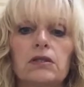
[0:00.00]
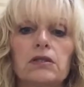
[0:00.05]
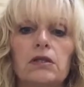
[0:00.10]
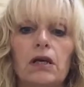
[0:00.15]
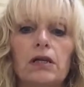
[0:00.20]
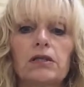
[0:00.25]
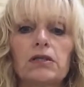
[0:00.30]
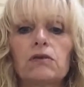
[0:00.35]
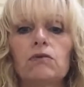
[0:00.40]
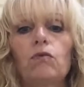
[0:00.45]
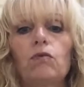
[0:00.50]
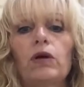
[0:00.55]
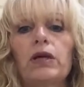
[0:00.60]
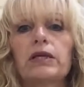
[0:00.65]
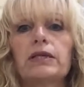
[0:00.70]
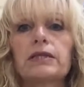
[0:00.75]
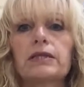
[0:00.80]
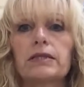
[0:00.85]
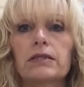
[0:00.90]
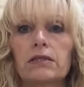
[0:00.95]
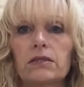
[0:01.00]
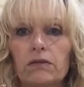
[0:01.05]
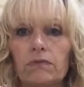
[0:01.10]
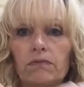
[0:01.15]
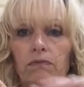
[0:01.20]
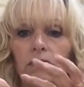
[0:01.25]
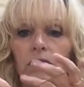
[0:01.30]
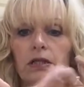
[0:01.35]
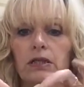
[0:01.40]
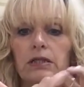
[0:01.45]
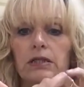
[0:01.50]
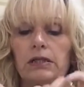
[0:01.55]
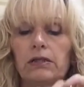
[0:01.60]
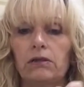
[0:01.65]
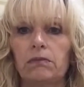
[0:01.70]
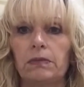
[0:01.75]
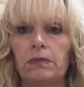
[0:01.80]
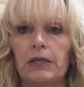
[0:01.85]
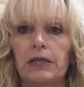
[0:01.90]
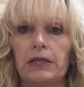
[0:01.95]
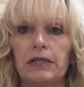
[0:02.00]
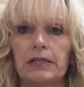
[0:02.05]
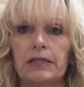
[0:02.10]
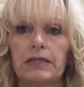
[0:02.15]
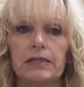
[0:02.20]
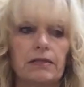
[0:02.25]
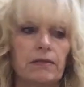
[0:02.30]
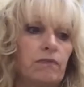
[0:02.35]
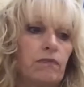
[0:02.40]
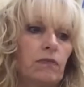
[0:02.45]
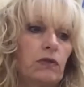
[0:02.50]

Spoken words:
I don't waste these little bits.